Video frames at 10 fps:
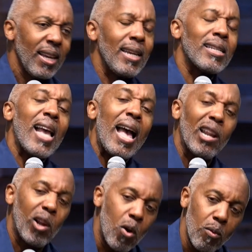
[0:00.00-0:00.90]
is, how
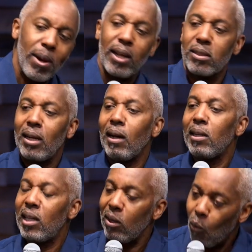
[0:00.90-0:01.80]
long, Pastor, I got
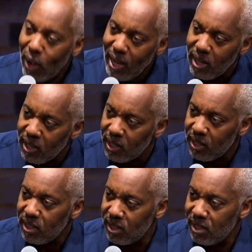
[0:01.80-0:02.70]
to keep waiting?
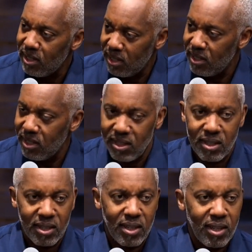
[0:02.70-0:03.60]

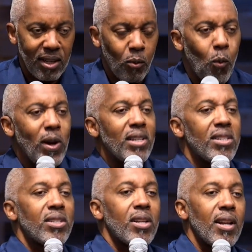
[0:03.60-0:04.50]
When is
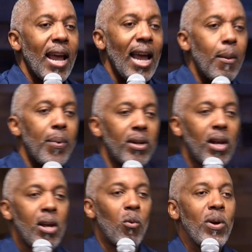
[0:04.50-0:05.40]
this going to happen?
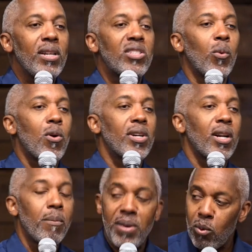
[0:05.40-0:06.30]
When is the word
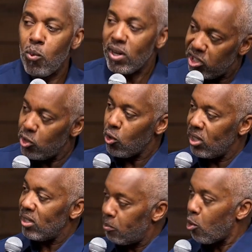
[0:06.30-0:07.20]
going to be what you are
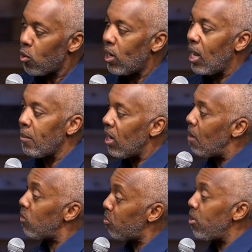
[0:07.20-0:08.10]
proclaiming?
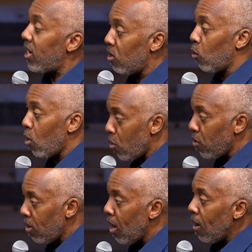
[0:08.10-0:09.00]
I'm speaking the
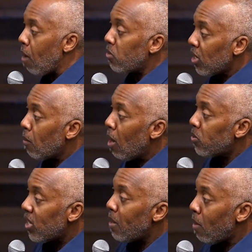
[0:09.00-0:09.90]
word. I'm
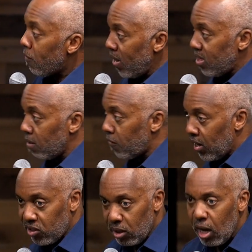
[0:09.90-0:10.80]
saying my faith
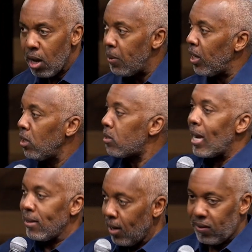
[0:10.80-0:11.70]
confession, but it looks
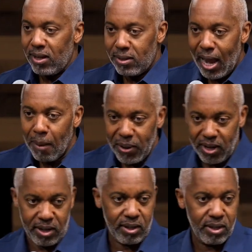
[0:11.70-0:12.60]
like nothing is
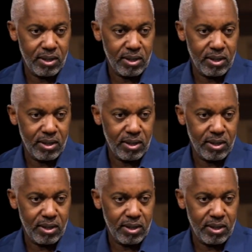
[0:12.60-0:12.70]
happening.